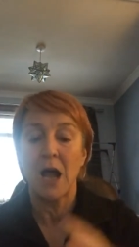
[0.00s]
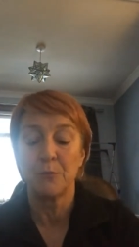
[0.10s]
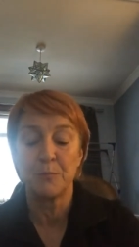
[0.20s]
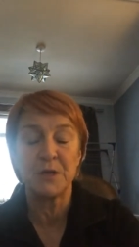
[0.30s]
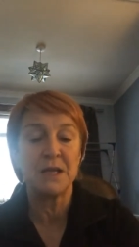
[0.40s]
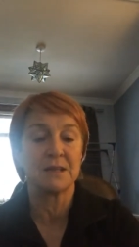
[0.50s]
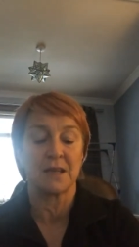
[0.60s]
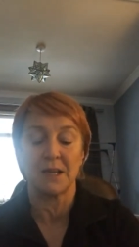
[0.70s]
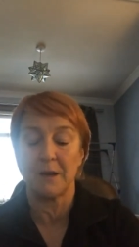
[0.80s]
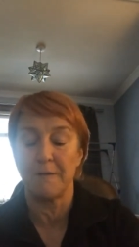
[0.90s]
how
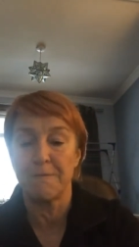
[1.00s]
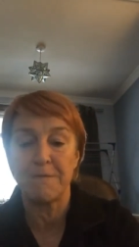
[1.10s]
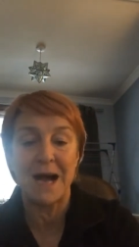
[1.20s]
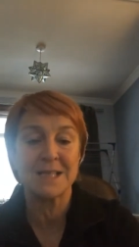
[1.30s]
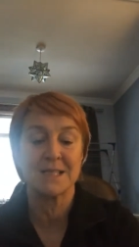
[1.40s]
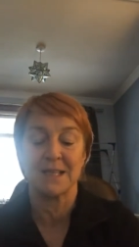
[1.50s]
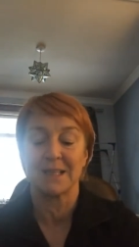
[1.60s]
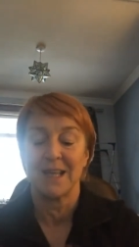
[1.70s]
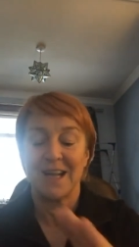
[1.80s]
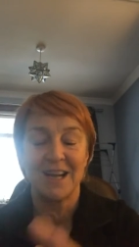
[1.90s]
breathing and
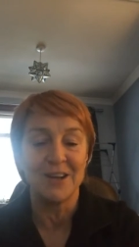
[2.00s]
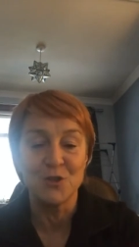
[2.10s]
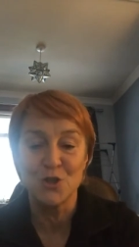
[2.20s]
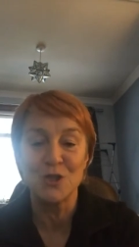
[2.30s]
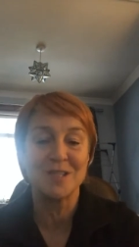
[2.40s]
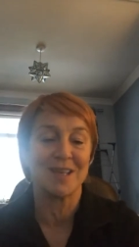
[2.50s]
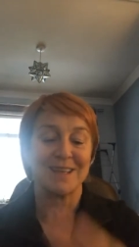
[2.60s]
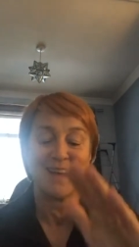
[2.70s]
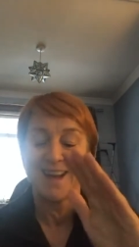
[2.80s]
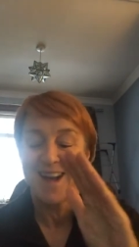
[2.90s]
fasting and
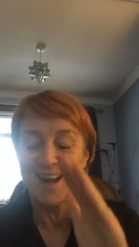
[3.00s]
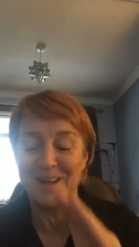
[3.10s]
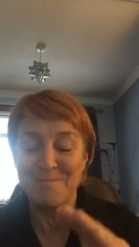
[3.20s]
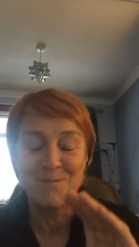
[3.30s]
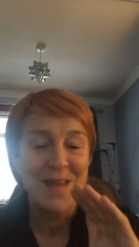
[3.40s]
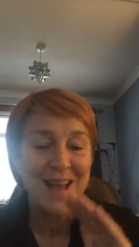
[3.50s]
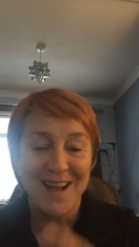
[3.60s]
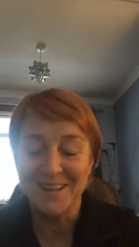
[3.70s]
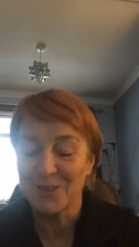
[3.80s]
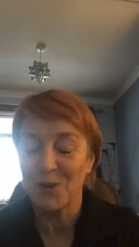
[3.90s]
juicing um,
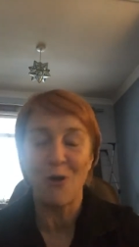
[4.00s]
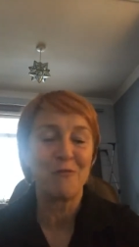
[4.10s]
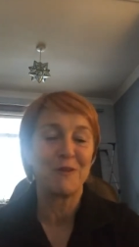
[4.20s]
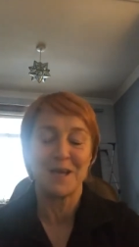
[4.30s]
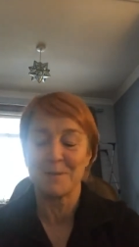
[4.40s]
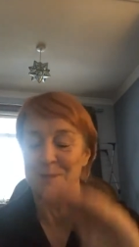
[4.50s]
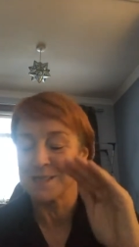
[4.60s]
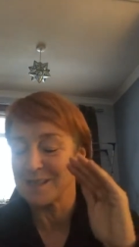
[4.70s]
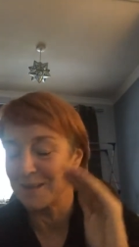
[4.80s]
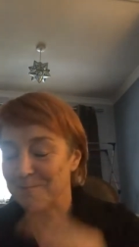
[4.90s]
and coffee
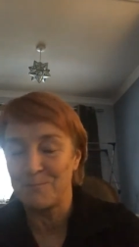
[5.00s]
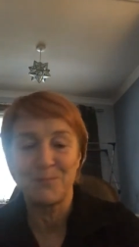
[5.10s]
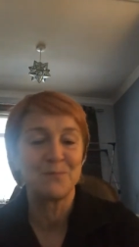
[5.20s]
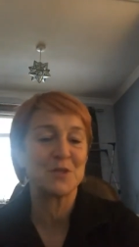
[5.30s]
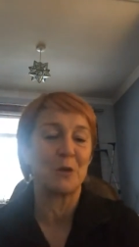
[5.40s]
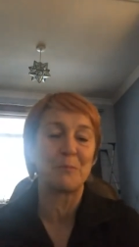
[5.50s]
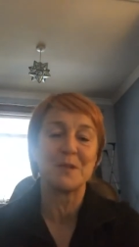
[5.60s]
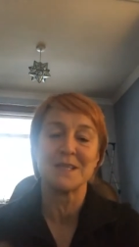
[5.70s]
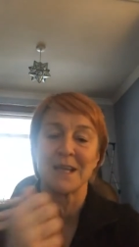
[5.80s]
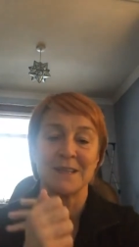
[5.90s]
enemas and
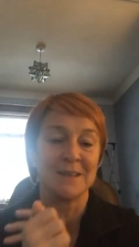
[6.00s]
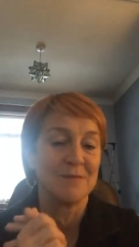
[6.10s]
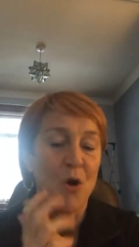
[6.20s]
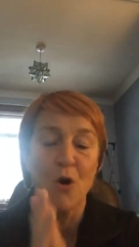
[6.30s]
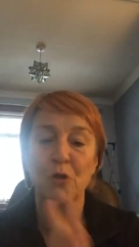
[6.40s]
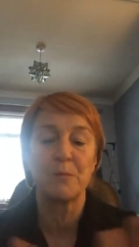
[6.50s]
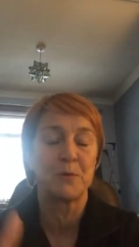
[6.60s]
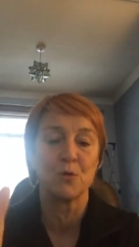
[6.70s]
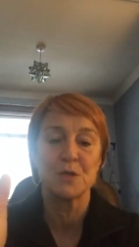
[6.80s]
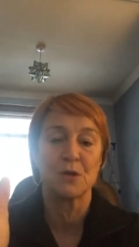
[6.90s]
turpentine and all the
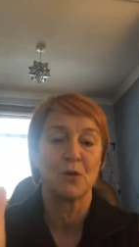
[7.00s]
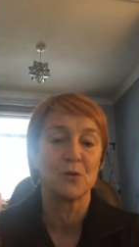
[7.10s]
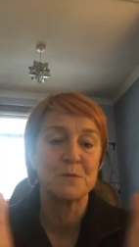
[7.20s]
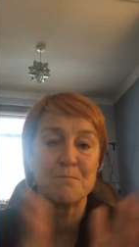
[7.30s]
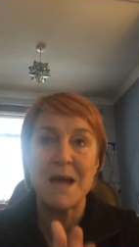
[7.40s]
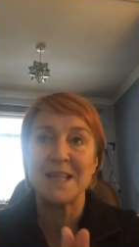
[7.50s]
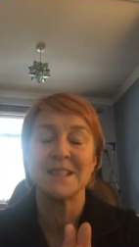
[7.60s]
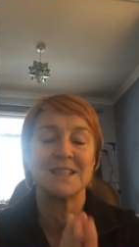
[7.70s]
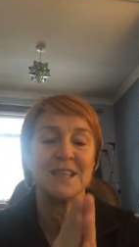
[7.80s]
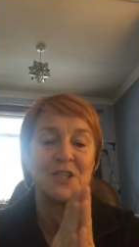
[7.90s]
protocols,
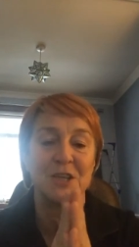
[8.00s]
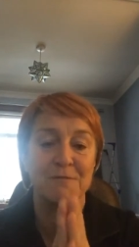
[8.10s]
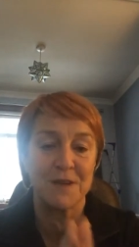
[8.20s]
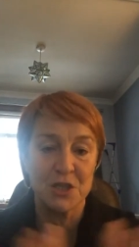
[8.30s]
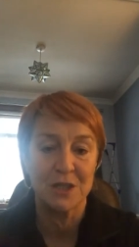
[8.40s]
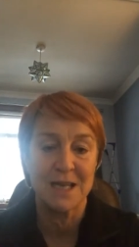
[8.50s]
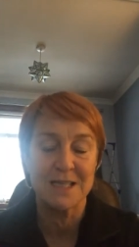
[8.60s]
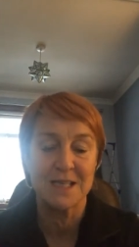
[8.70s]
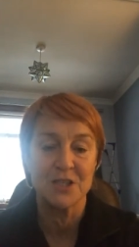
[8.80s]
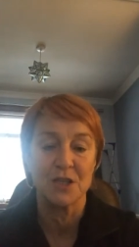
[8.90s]
meditation,
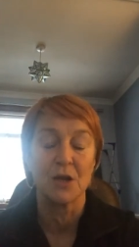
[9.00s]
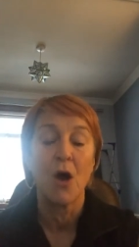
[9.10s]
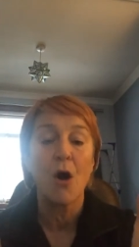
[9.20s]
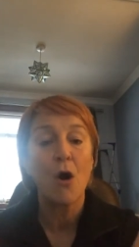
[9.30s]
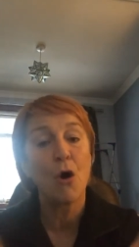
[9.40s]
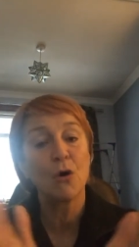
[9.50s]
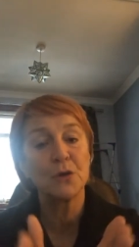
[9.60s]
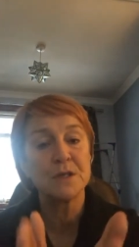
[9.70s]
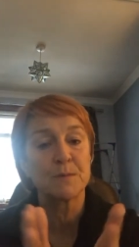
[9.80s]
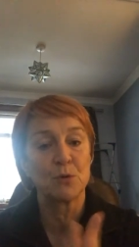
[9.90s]
visualization, all
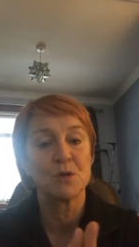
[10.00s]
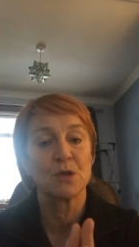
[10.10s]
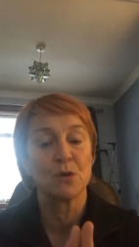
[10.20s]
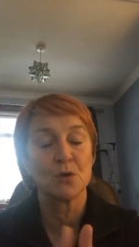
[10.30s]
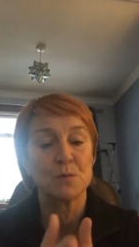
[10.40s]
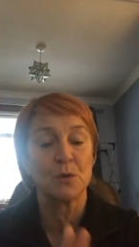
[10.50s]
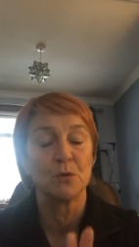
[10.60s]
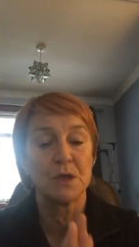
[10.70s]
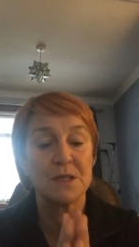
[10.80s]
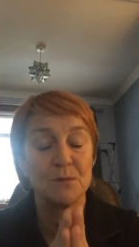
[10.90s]
these protocols we're
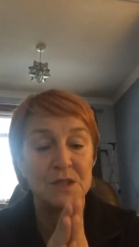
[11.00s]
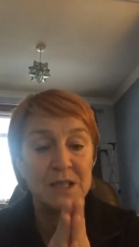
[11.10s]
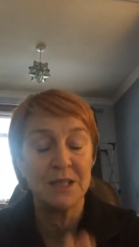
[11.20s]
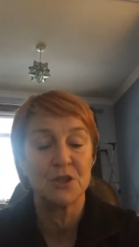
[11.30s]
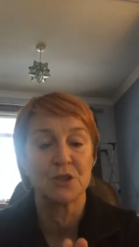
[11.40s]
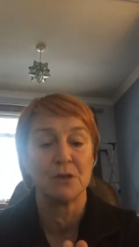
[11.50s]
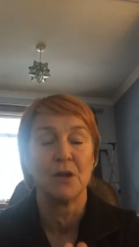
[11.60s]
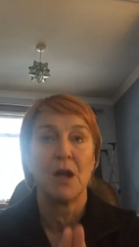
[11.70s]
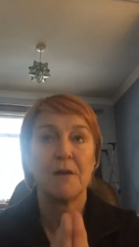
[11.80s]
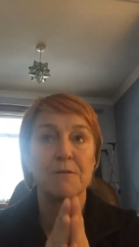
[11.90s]
going to teach you
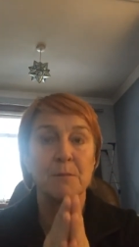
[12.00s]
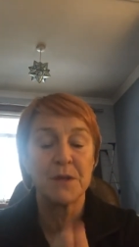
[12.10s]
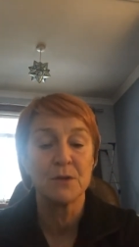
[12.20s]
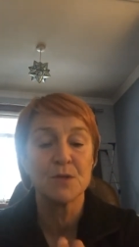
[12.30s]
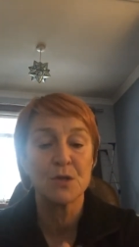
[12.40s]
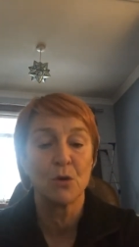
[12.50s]
from the Heal